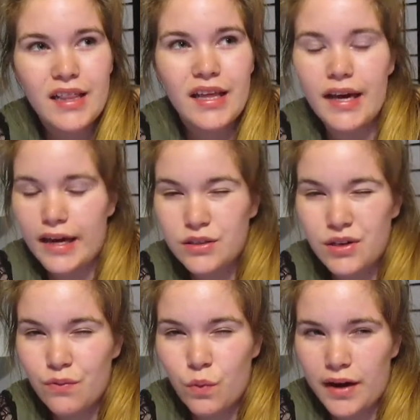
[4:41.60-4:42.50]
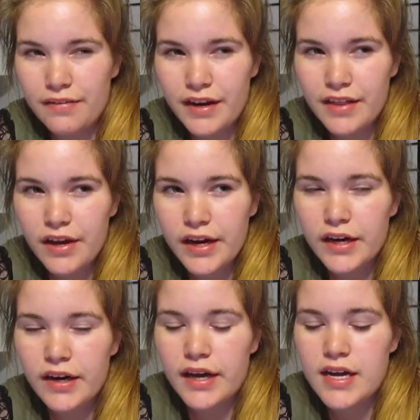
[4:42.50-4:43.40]
Like I don't have Wi-Fi
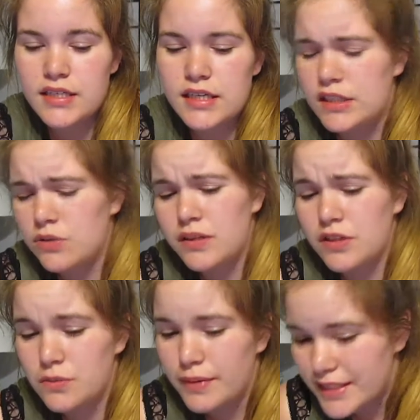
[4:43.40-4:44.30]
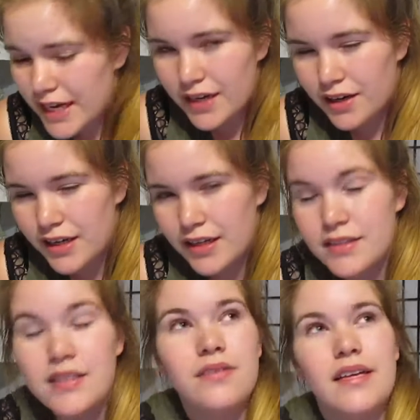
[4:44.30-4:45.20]
there and I don't want to use my data on it.
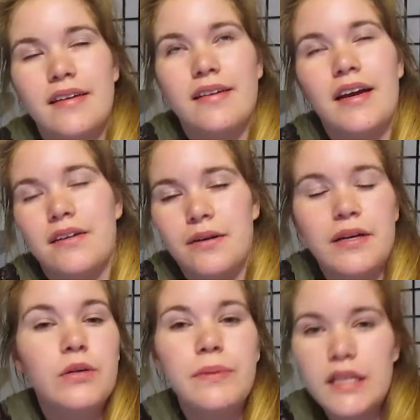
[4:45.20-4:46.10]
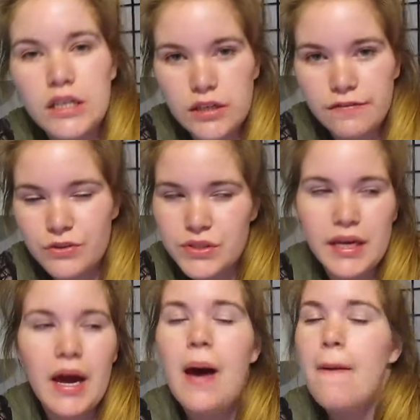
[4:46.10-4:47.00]
So like, I don't know. It'll be a little
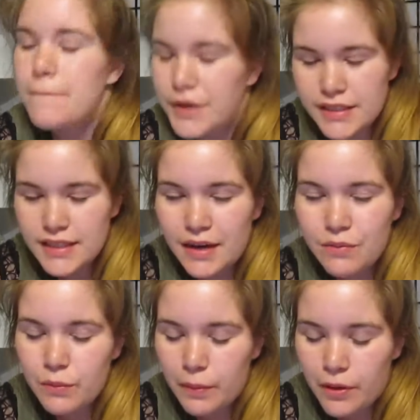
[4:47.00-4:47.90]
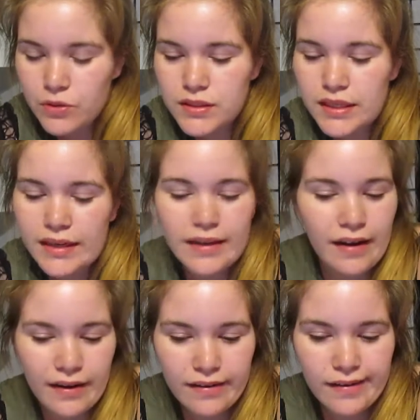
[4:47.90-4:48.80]
confusing, but I will be posting and
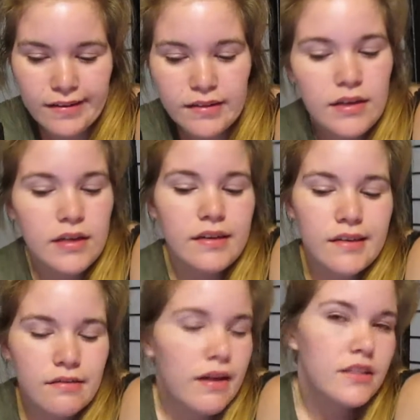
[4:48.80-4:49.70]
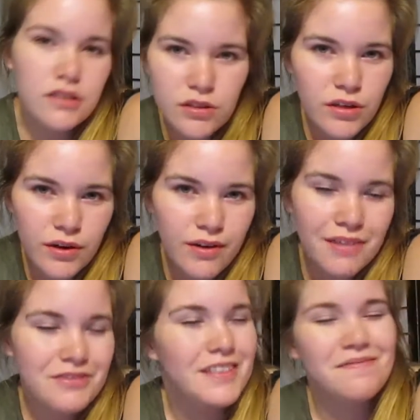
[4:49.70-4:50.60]
editing. I just don't know how
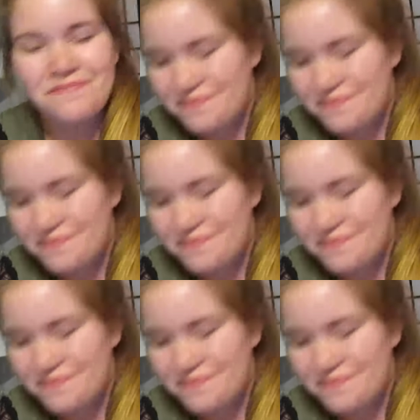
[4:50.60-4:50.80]
often.